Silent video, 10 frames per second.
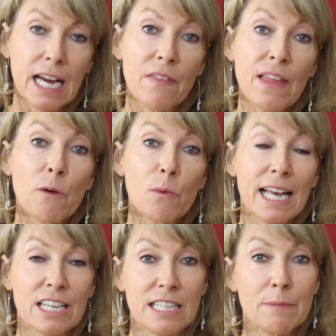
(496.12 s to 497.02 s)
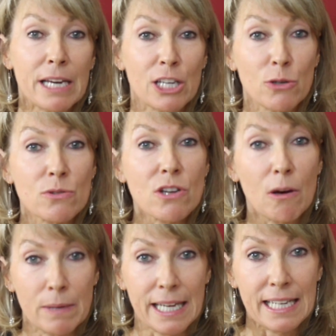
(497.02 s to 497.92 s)
and that will actually make you
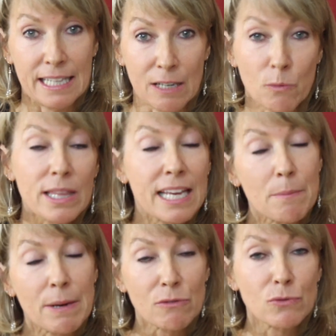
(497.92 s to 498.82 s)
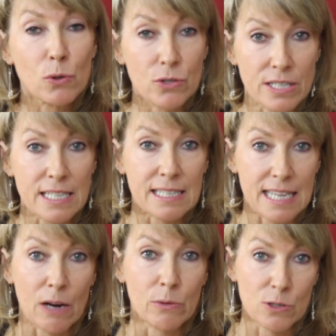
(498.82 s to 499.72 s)
start bleeding within about 4 to 6
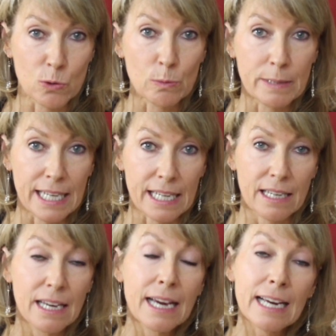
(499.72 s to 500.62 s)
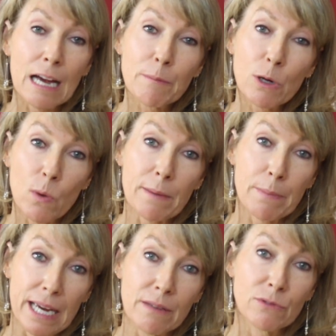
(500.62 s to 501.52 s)
hours normally. It can be quite
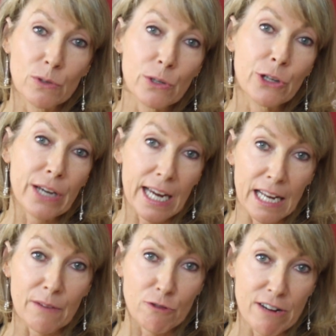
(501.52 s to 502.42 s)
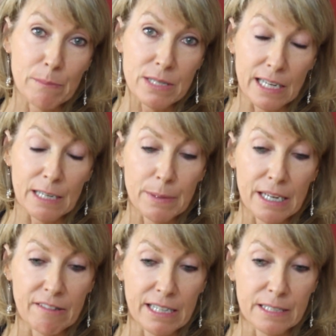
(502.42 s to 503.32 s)
painful and you can have cramps like a
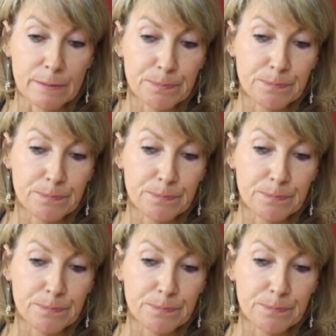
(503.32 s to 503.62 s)
period.